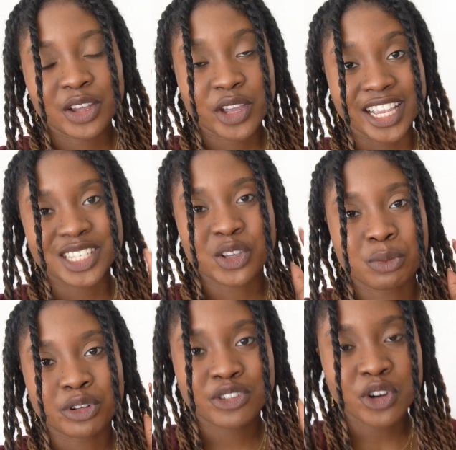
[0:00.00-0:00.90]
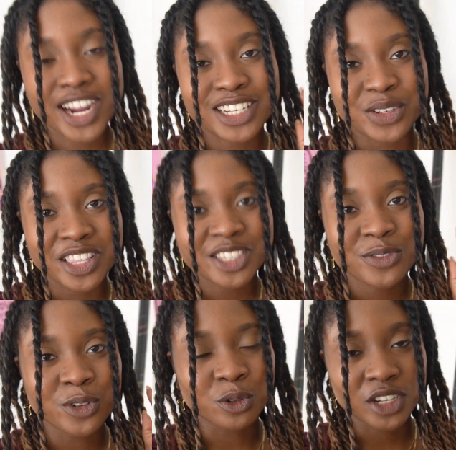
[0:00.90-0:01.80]
Okay, so before I do this
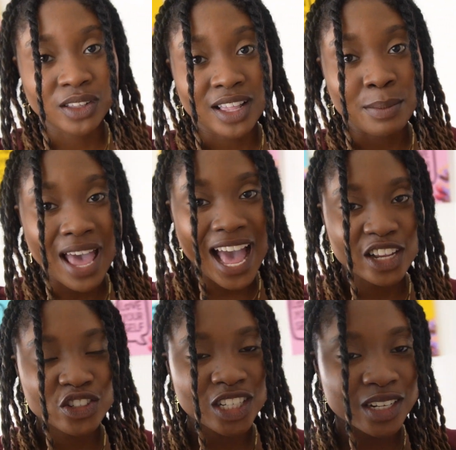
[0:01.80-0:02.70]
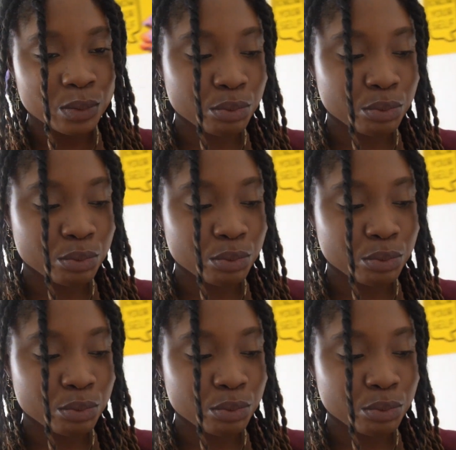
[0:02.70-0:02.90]
for real, I'm actually gonna